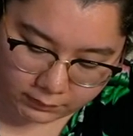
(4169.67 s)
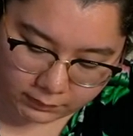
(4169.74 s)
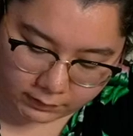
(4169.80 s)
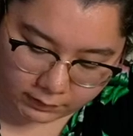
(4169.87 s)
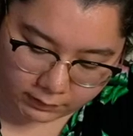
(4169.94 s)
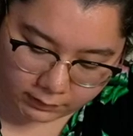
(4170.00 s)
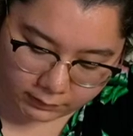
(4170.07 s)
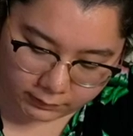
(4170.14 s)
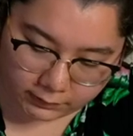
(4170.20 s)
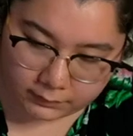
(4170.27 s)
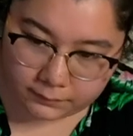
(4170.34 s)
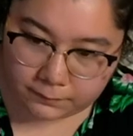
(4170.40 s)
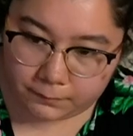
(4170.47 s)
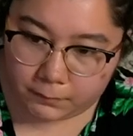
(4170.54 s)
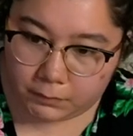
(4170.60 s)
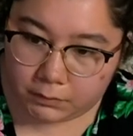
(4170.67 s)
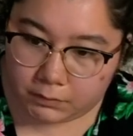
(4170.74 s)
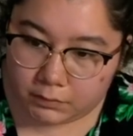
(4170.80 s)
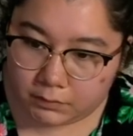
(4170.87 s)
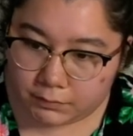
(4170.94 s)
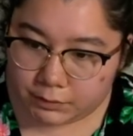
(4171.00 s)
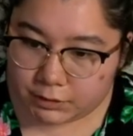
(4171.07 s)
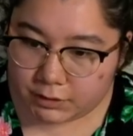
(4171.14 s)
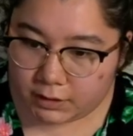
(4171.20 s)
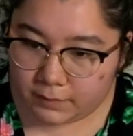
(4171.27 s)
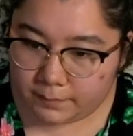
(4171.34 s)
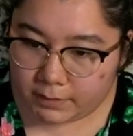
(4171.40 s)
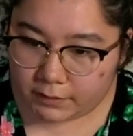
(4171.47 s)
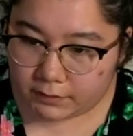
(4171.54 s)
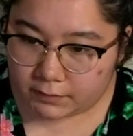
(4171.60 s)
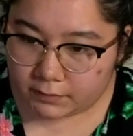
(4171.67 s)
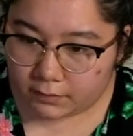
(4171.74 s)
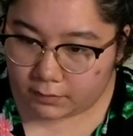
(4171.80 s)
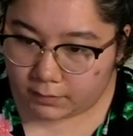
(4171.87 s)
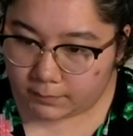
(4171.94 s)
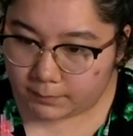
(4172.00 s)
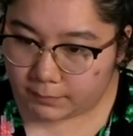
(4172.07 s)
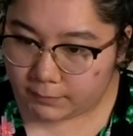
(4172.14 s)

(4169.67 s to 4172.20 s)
and then kind of like a floral shape at the top.